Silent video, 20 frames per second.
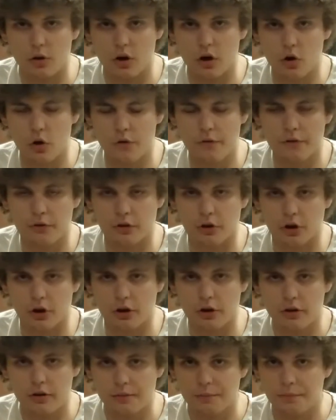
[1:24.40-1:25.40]

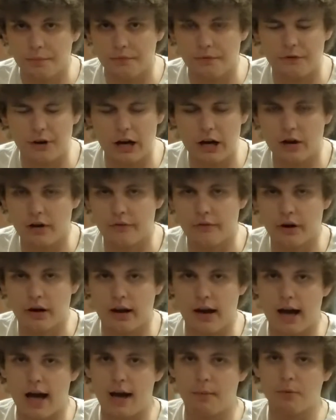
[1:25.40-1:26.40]
Overall, very, very
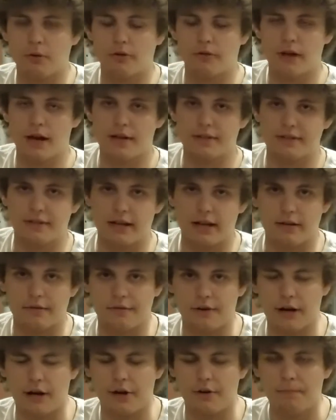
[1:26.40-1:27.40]
happy with how today
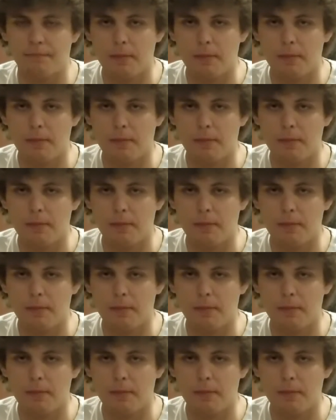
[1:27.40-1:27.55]
felt.